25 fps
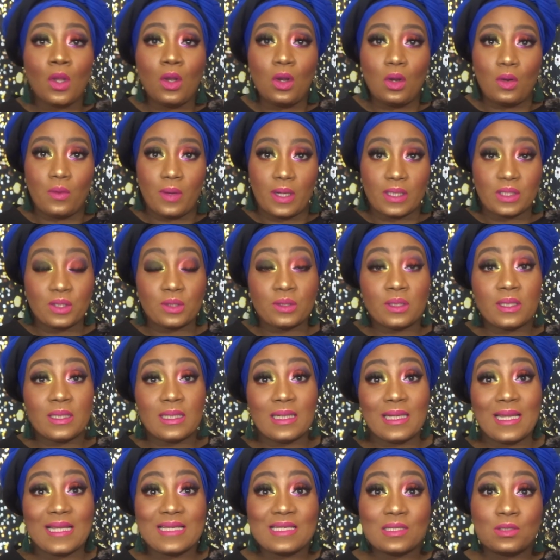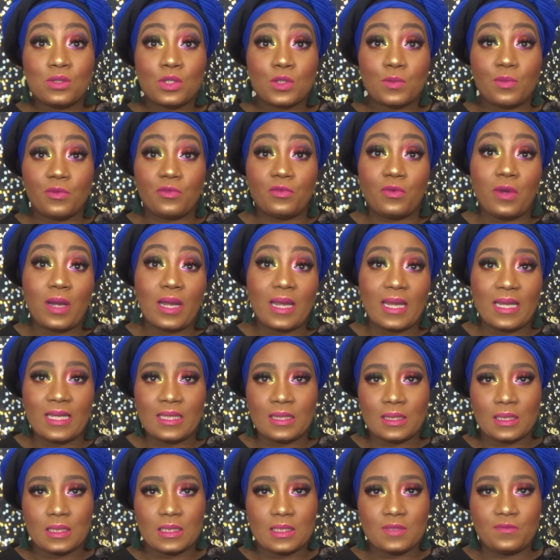Alright, on a last note before I
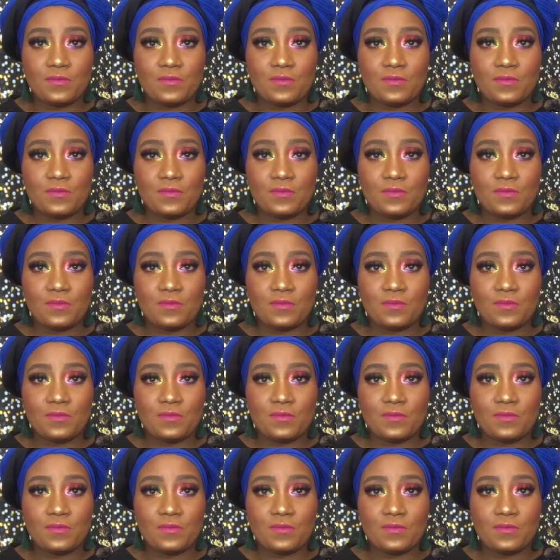end this